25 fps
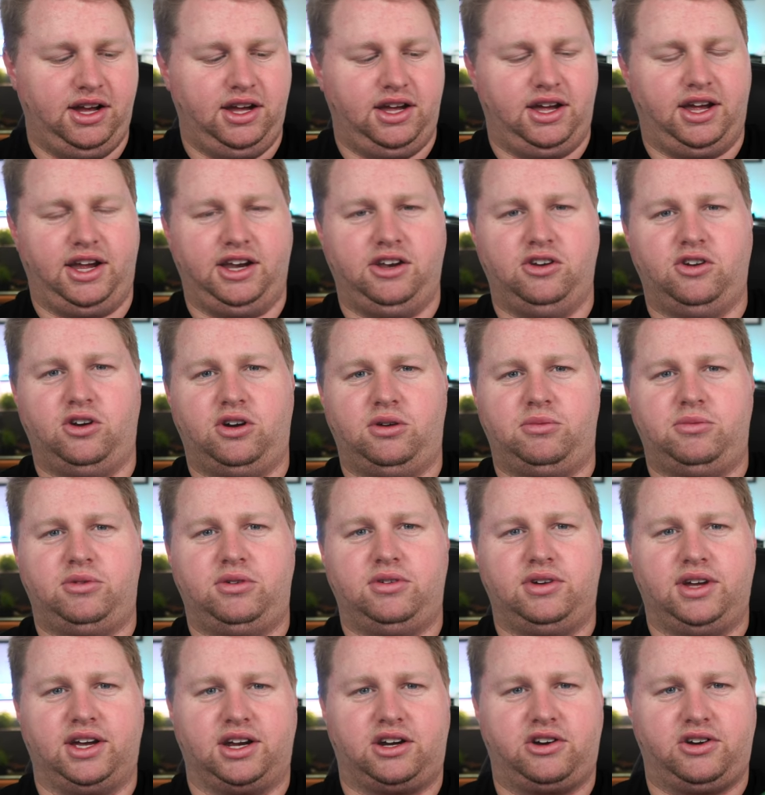a
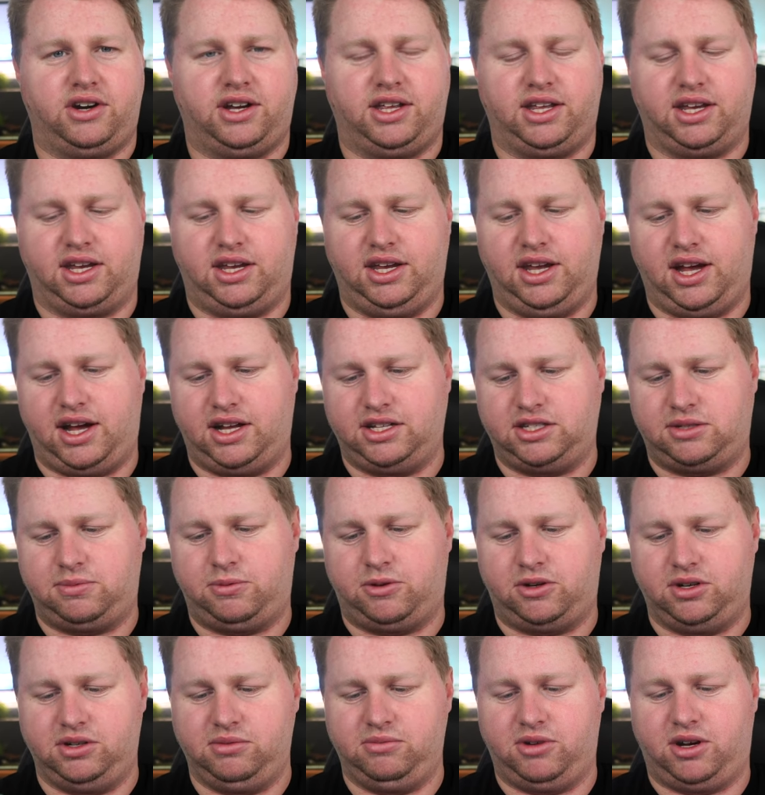normal acrylic yarn
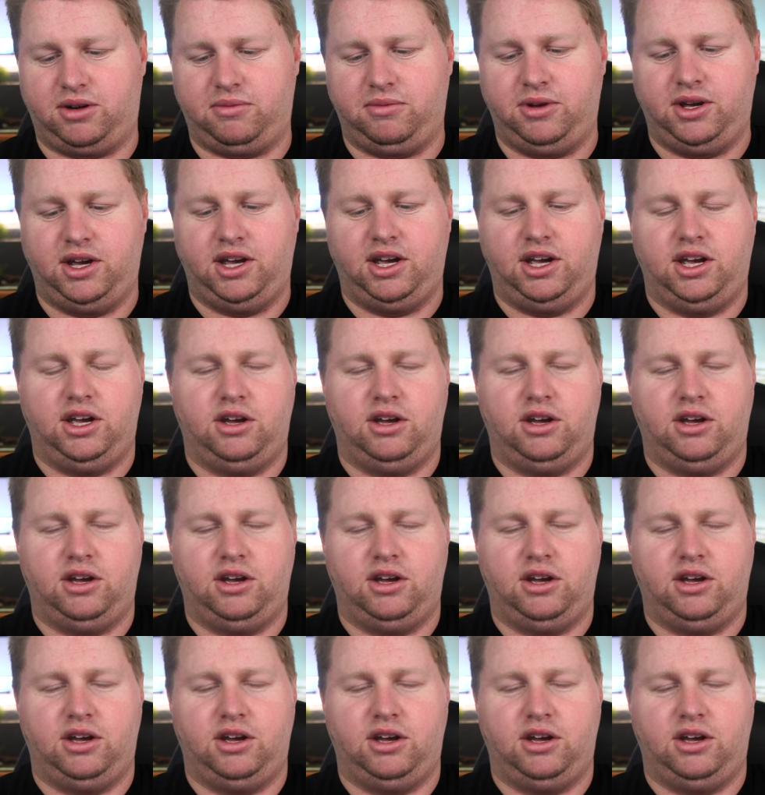spawning mop?